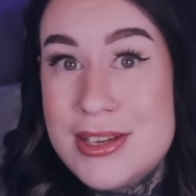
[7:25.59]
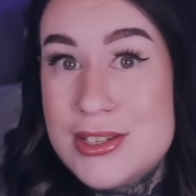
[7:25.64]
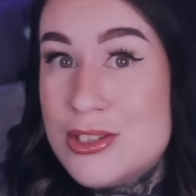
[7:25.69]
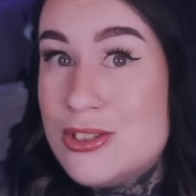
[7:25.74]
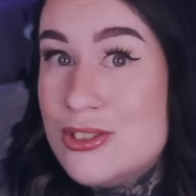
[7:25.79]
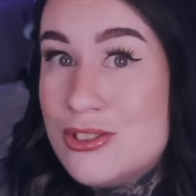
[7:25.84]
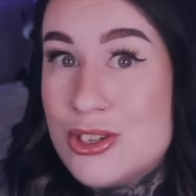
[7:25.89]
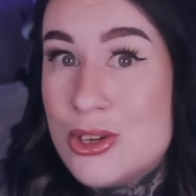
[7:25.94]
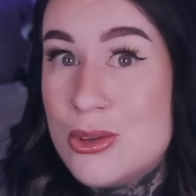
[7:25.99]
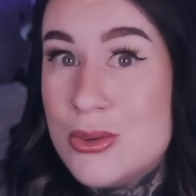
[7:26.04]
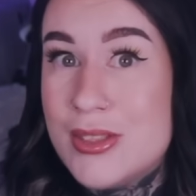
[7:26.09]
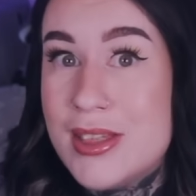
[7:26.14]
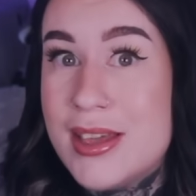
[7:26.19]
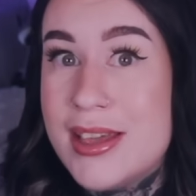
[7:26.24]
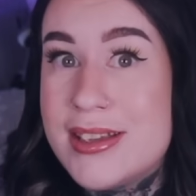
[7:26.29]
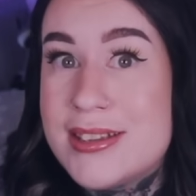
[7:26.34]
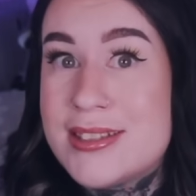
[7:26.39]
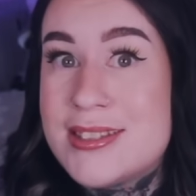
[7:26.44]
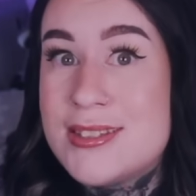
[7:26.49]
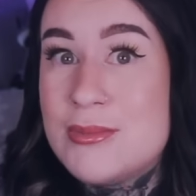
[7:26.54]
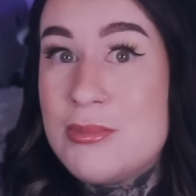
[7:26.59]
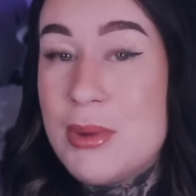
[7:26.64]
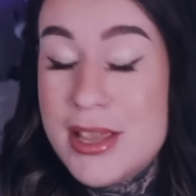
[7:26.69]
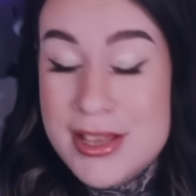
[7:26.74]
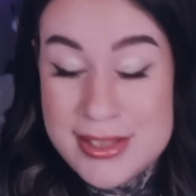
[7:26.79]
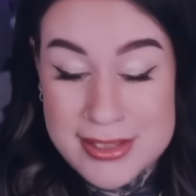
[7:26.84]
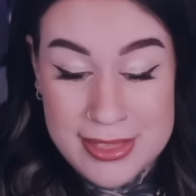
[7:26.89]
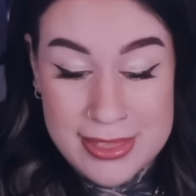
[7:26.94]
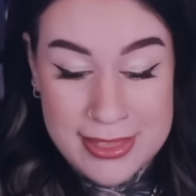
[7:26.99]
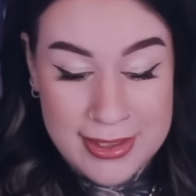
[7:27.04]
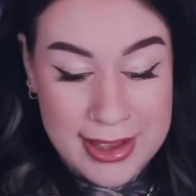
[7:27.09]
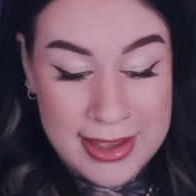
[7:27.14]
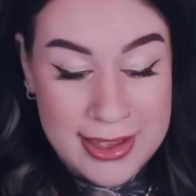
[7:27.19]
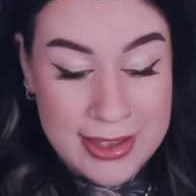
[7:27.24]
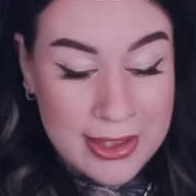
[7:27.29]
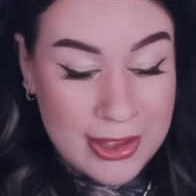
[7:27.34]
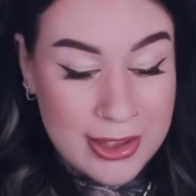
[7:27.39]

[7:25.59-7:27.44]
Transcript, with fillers: to do this? Please and thank